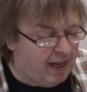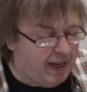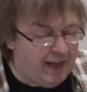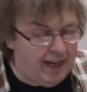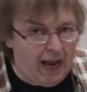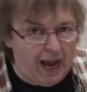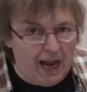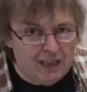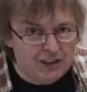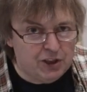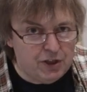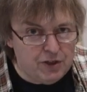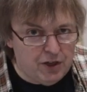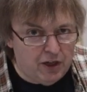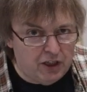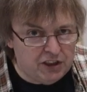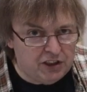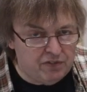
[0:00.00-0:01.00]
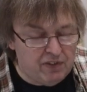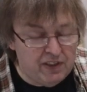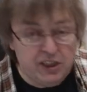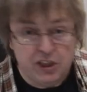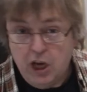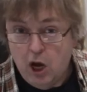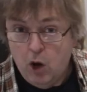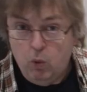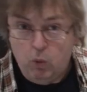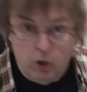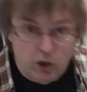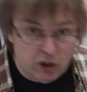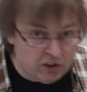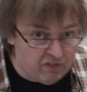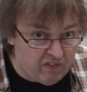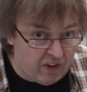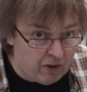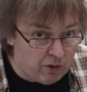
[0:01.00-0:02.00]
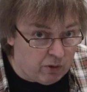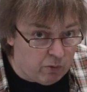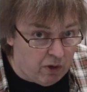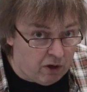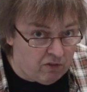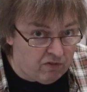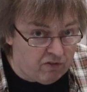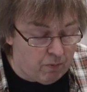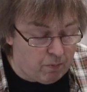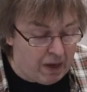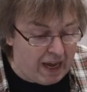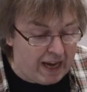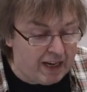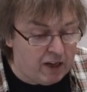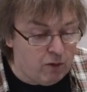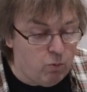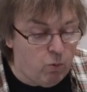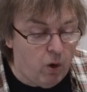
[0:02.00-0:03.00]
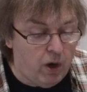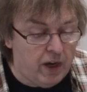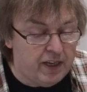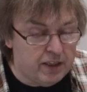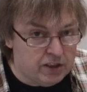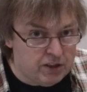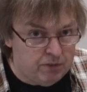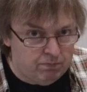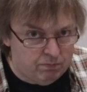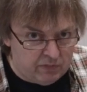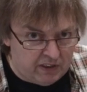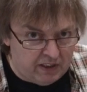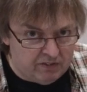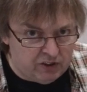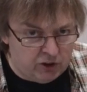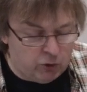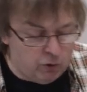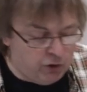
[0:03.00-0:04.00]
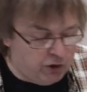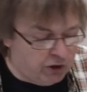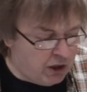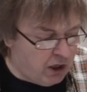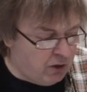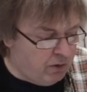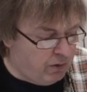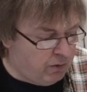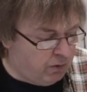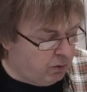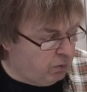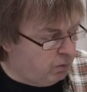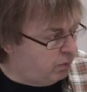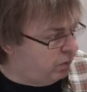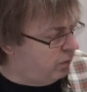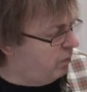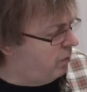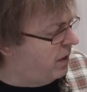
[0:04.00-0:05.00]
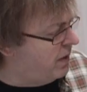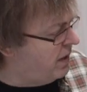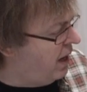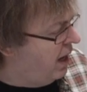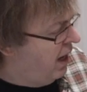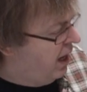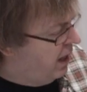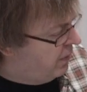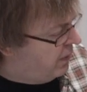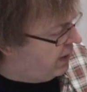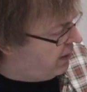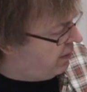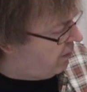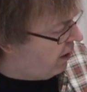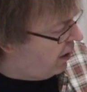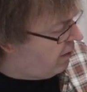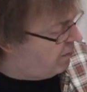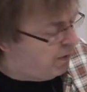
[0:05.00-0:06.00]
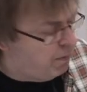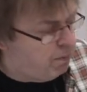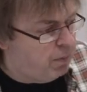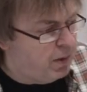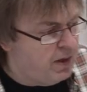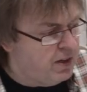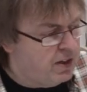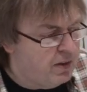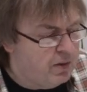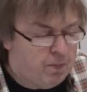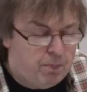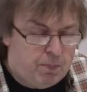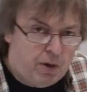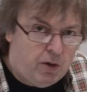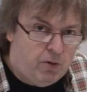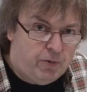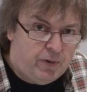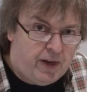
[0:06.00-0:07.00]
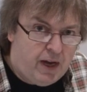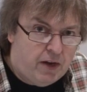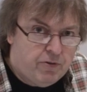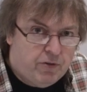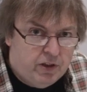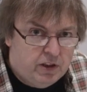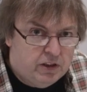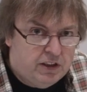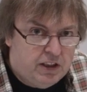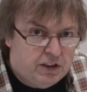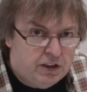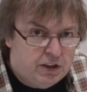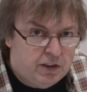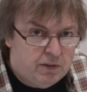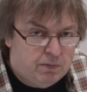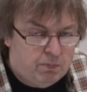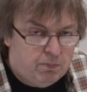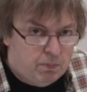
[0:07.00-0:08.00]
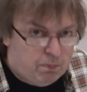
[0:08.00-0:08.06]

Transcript: It has a nice finish, works very well for black and white, gives good tonal with it. The printer, the PRO-300, because it's a